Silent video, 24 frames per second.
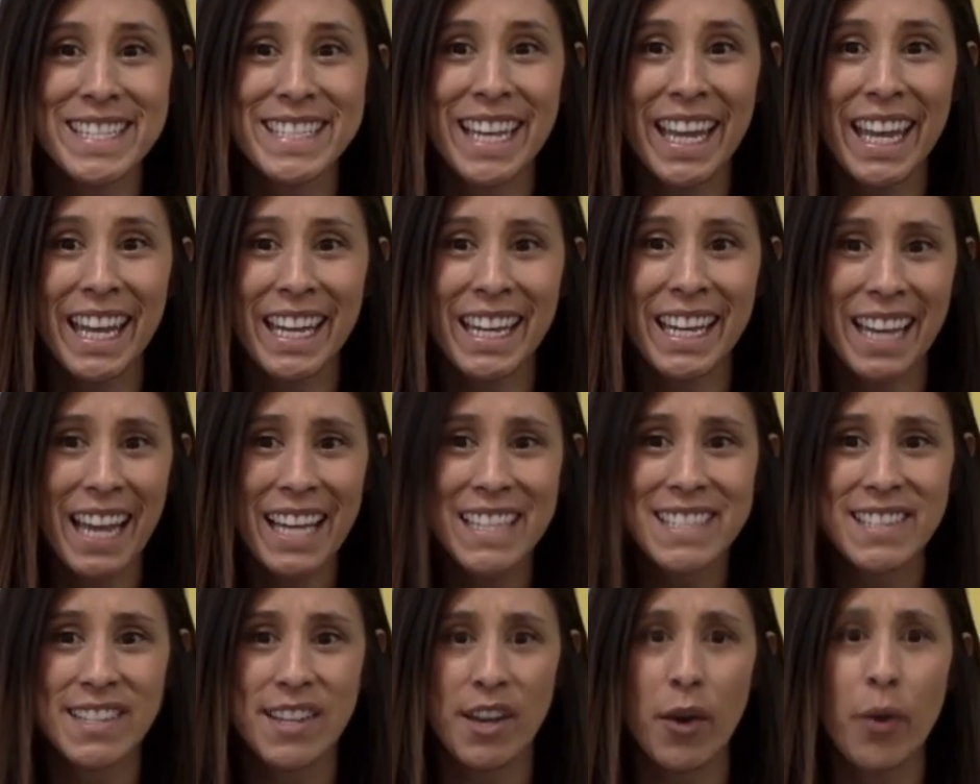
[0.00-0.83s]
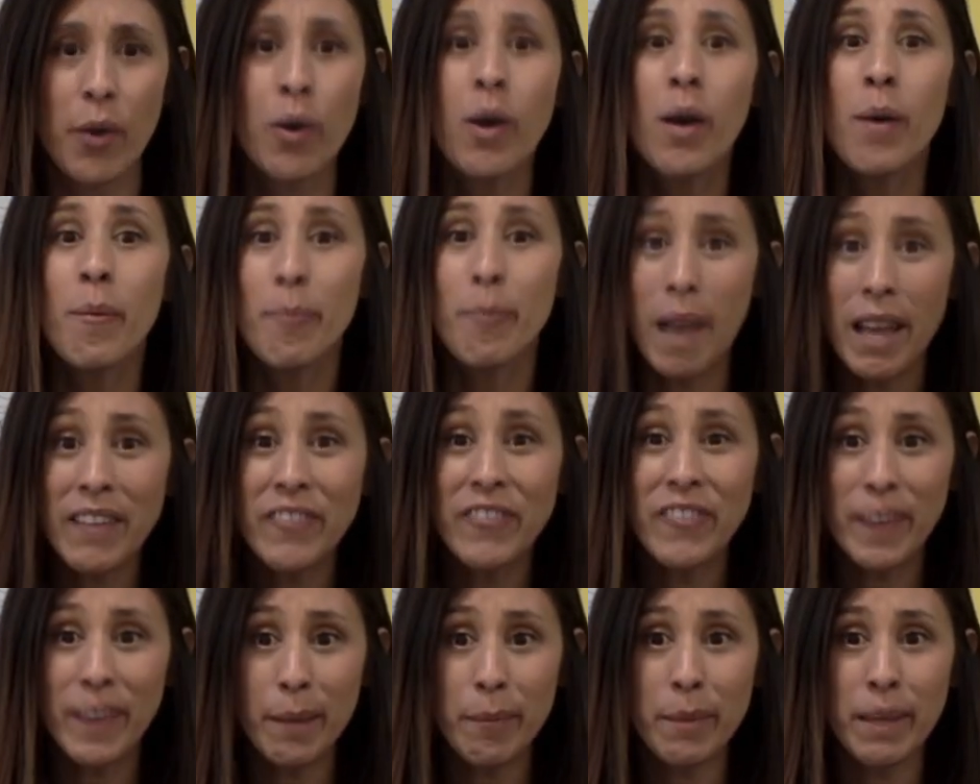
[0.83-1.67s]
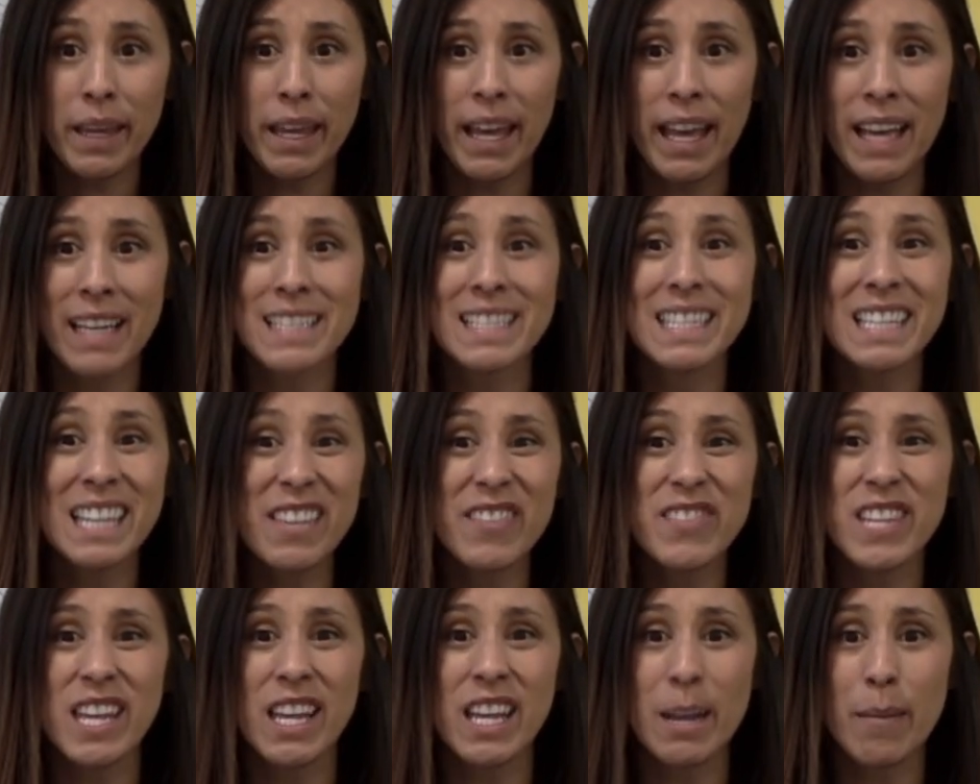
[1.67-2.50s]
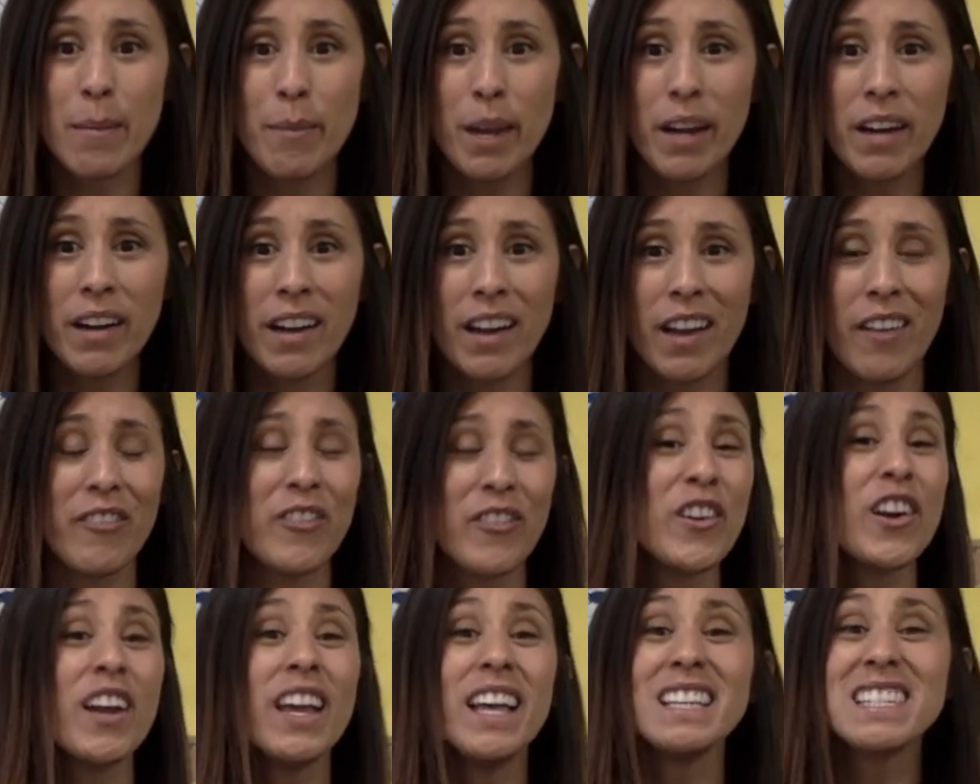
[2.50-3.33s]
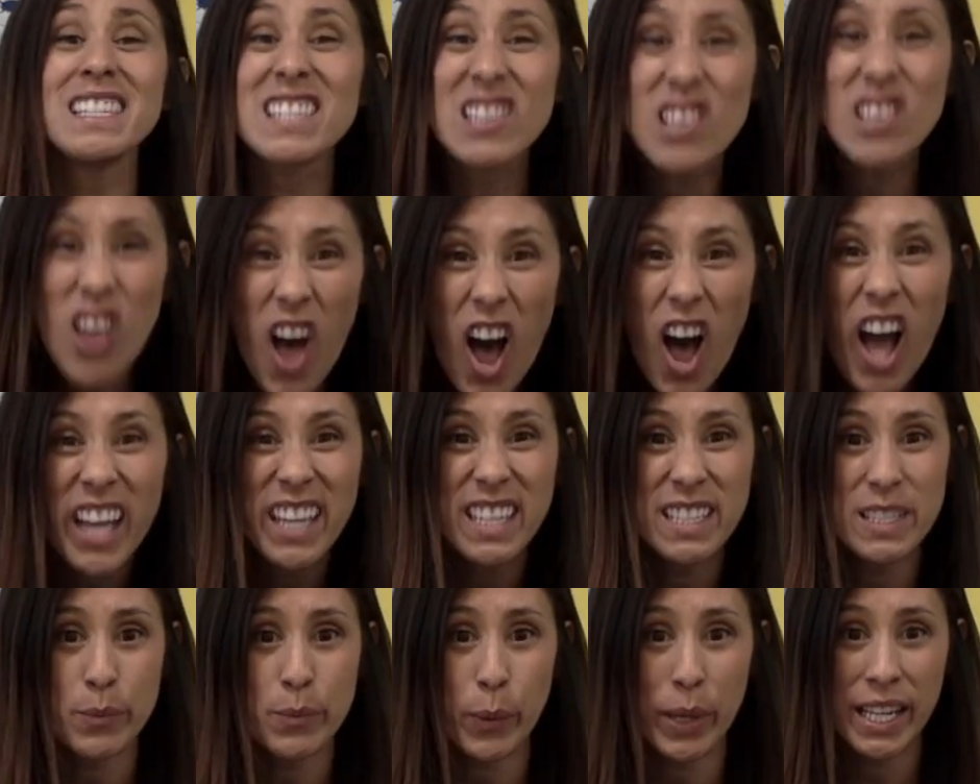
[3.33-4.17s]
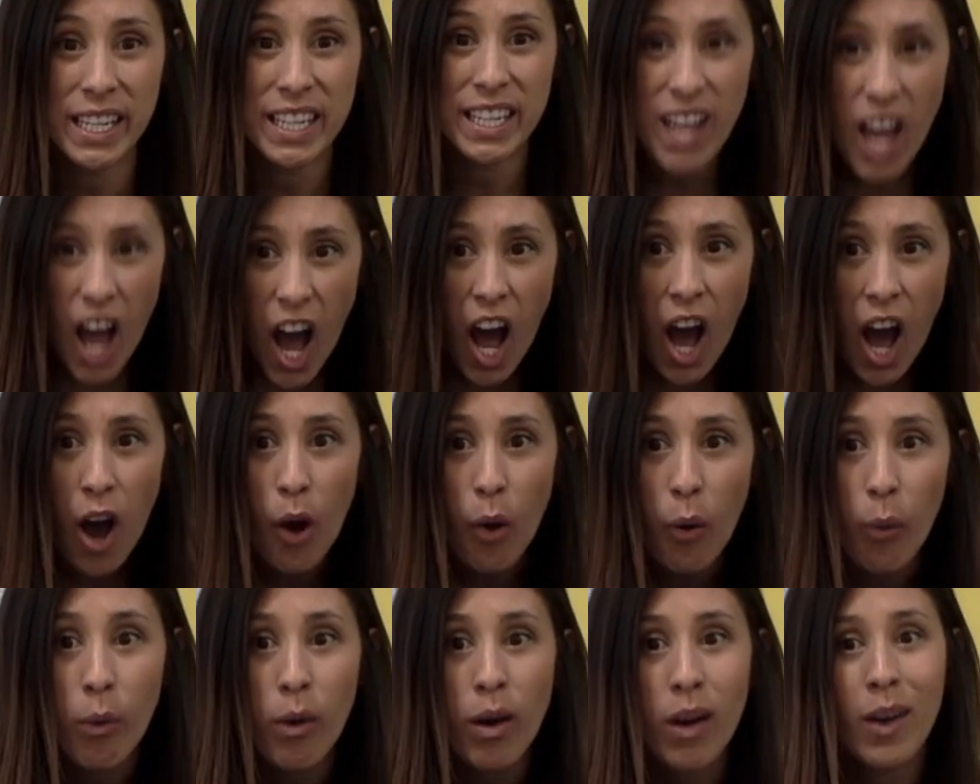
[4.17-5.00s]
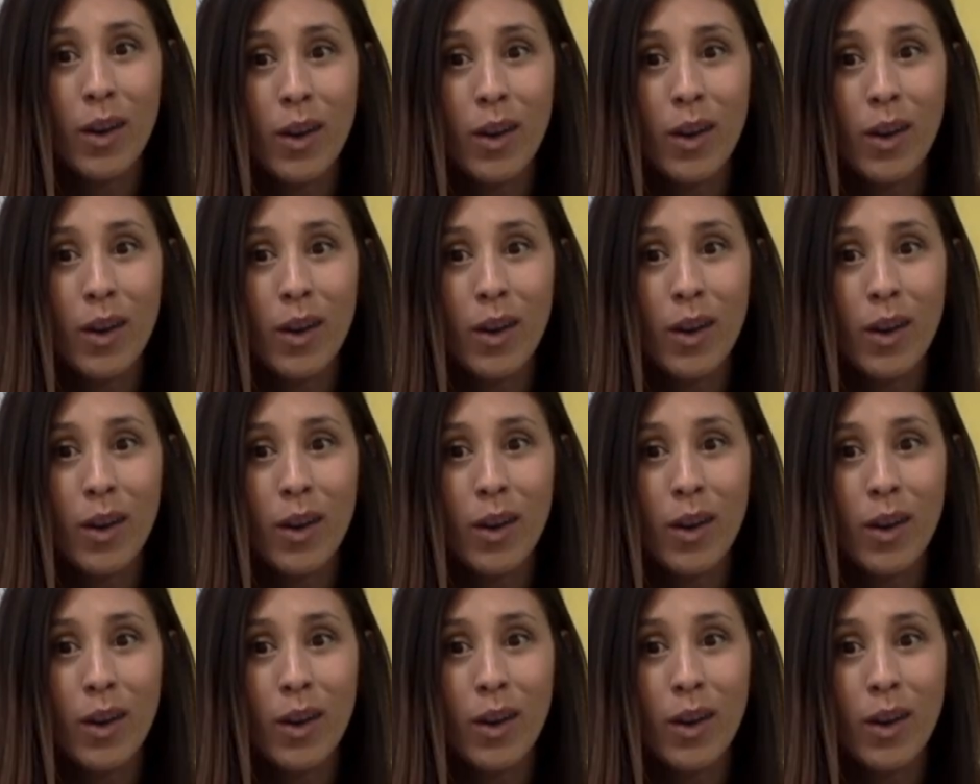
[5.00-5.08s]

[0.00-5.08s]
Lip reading: Catanasso, my family has lived in America for as long as we know.